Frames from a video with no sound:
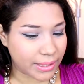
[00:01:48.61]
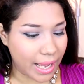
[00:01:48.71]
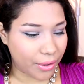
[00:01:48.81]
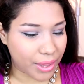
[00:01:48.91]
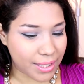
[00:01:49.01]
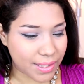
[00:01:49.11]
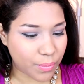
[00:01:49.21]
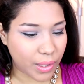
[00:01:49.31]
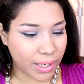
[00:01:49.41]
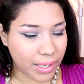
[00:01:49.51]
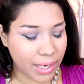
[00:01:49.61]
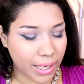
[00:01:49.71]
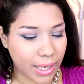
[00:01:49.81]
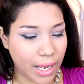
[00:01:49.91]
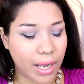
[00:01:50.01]
Now this one,
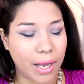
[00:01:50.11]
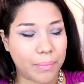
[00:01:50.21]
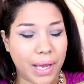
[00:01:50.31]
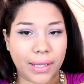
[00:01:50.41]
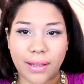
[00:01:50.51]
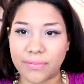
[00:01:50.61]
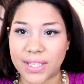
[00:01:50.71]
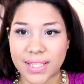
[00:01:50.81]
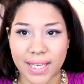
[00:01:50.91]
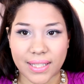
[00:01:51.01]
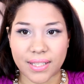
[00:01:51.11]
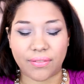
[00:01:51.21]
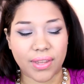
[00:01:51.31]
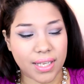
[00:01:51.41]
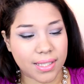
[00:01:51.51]
I love the scent
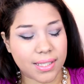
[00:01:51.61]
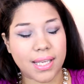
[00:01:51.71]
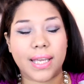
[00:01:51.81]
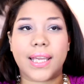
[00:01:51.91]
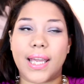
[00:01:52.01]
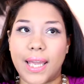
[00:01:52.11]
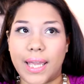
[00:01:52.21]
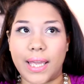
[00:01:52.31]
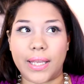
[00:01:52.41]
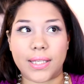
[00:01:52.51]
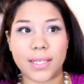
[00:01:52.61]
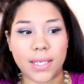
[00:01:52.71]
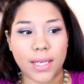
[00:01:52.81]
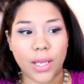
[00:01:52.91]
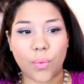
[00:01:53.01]
of this. It
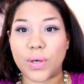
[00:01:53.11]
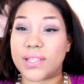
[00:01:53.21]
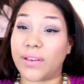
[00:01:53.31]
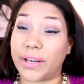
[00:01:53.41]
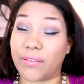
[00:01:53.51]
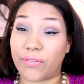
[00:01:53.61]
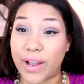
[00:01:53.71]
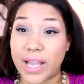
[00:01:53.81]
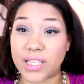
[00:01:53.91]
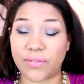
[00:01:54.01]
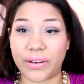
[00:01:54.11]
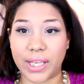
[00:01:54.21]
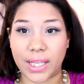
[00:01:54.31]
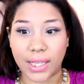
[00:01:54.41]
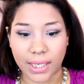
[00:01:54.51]
was very fresh, very
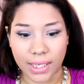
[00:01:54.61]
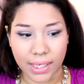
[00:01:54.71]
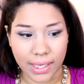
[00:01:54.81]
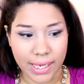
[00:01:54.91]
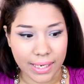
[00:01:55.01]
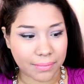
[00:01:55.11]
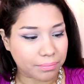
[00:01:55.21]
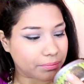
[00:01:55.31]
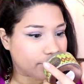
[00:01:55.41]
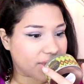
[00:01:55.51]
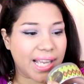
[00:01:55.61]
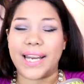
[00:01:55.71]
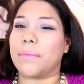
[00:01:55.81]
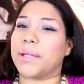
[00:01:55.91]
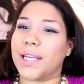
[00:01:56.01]
clean again, and
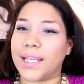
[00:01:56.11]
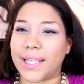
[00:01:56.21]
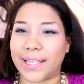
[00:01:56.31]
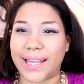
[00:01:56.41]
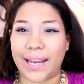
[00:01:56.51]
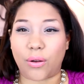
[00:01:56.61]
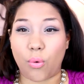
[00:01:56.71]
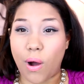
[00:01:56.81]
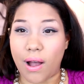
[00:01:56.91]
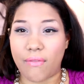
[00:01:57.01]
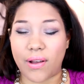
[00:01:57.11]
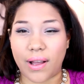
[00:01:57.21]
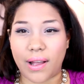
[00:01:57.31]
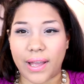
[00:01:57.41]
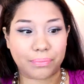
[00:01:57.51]
I'm getting like that
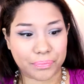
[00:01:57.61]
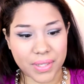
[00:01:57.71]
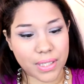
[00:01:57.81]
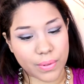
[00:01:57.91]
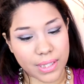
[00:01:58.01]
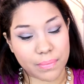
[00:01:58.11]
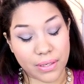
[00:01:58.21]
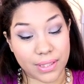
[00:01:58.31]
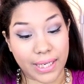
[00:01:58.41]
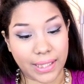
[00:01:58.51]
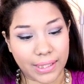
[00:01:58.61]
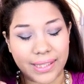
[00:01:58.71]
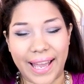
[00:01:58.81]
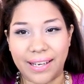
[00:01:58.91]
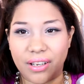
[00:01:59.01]
guava. This one smells like
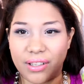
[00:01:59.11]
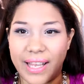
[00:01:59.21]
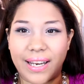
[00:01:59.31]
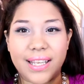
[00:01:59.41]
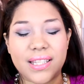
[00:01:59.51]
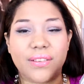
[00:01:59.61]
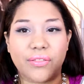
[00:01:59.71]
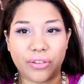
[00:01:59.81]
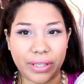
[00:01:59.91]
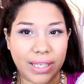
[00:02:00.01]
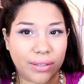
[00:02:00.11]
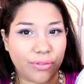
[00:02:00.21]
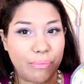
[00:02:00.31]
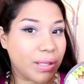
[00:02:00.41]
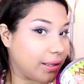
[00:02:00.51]
that hint of green
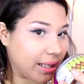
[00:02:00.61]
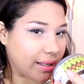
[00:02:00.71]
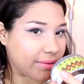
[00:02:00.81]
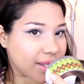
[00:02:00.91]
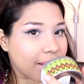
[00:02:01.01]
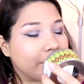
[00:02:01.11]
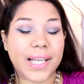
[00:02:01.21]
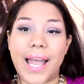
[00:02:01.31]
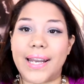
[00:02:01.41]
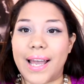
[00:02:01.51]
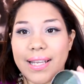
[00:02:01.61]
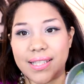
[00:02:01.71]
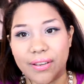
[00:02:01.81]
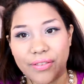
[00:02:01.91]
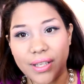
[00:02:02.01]
from the leaves, and I
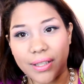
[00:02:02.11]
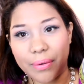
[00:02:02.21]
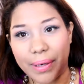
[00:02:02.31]
definitely